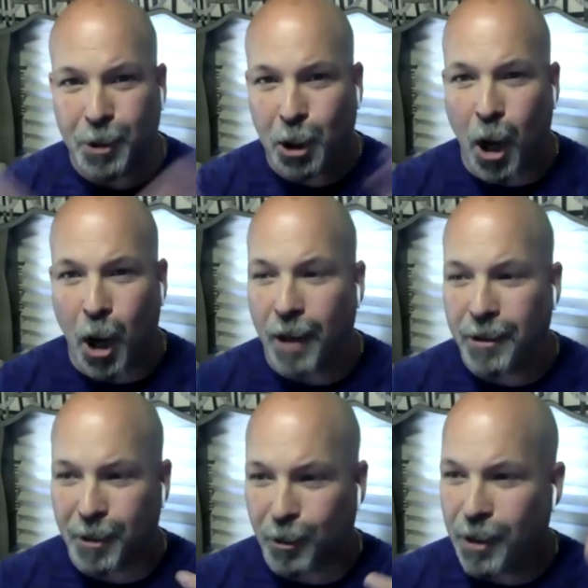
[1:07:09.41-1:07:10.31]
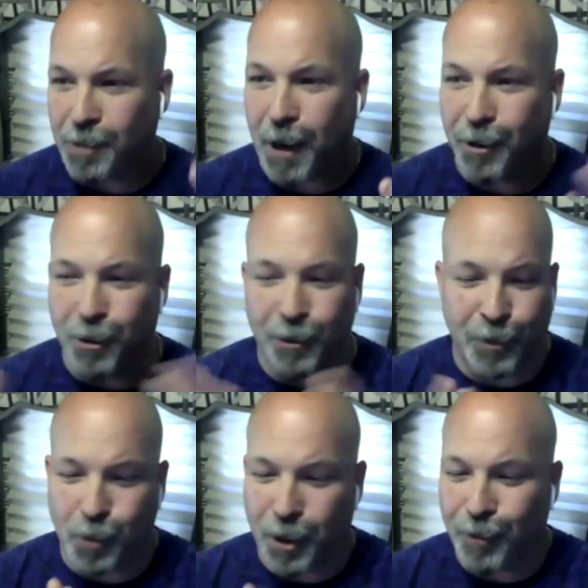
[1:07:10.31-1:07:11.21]
to God, to the greatest power universe,
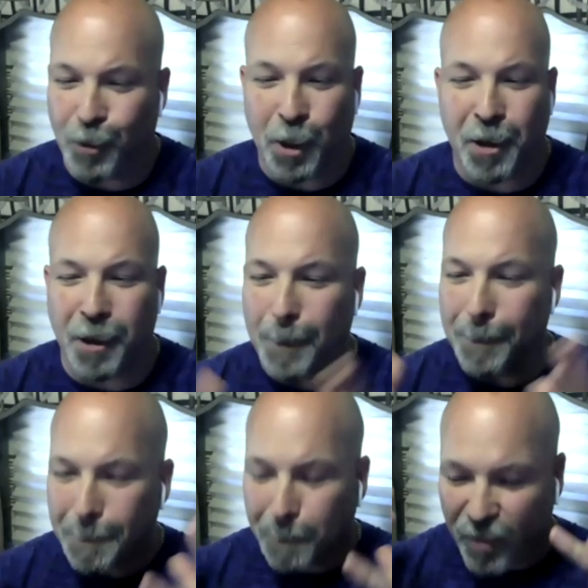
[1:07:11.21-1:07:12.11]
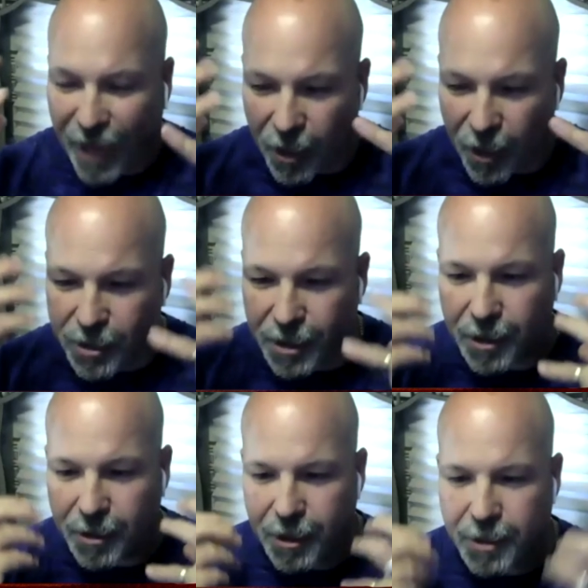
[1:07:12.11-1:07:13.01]
whatever you want to call it. And all of a sudden
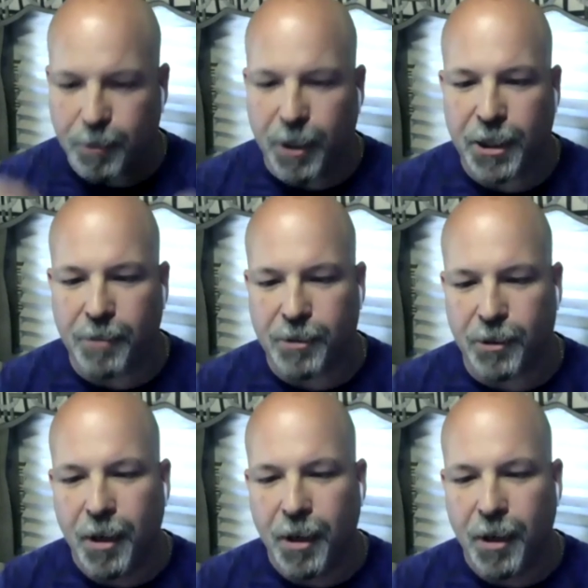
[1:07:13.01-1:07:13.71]
the inspiration comes through.